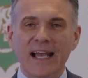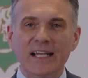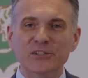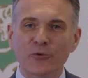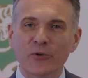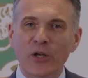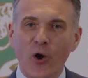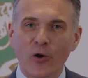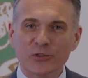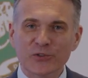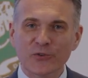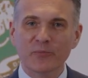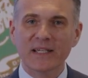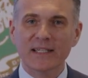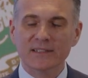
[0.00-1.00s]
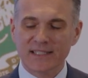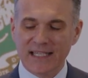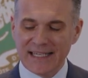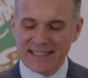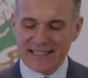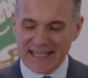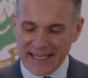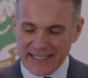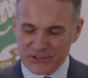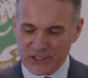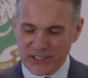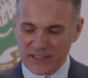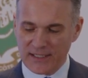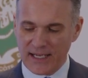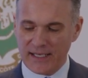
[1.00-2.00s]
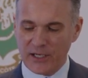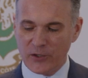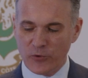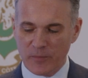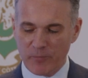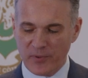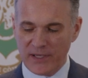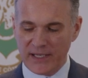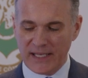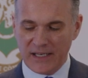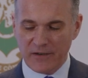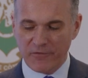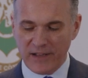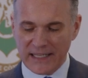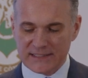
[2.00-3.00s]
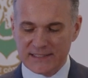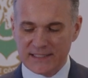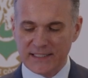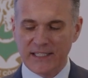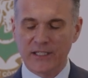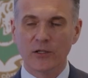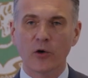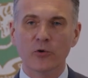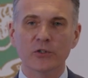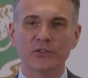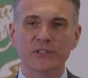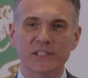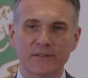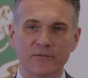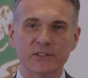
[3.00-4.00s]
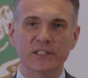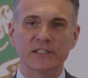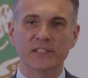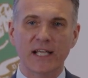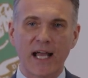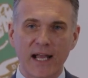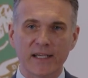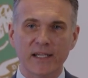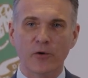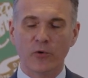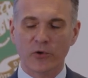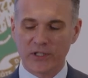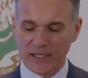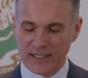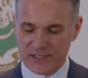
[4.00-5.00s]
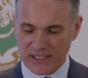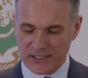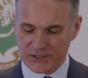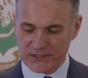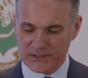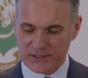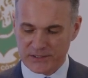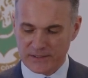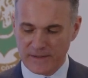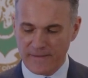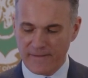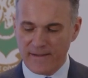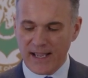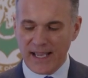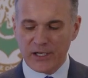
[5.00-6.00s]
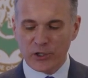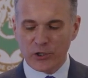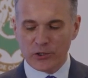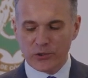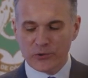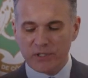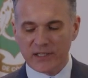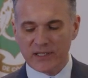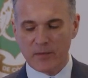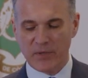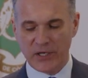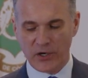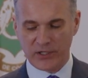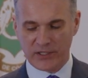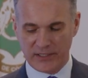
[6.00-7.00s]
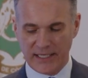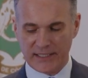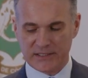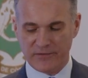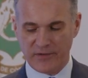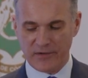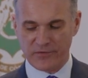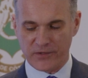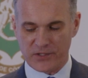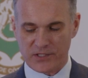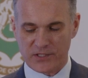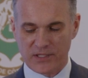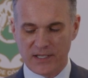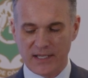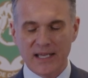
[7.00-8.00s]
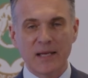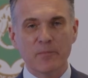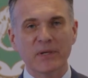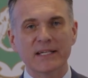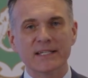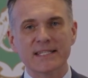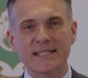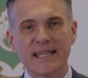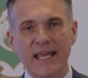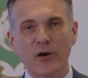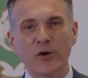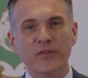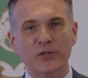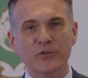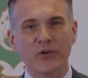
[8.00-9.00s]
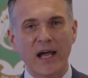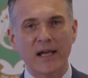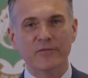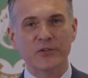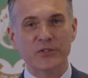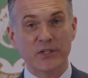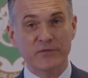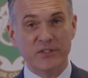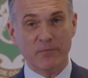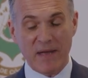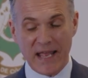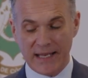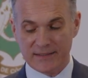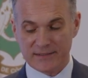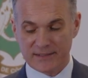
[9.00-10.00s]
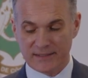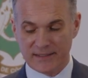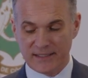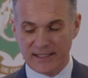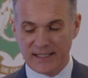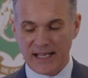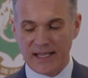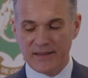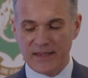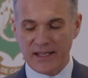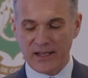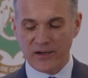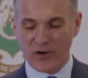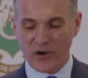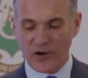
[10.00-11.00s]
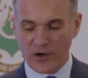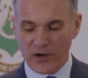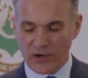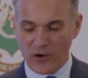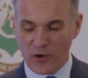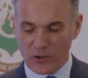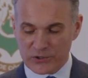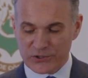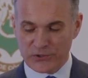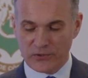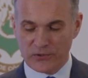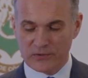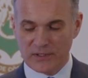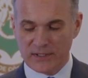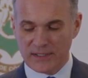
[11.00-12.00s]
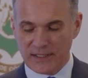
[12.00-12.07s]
And so it also means engaging and equipping and investing in local civil society organizations and including them in our collective efforts, because they are the drivers of demand, and they are also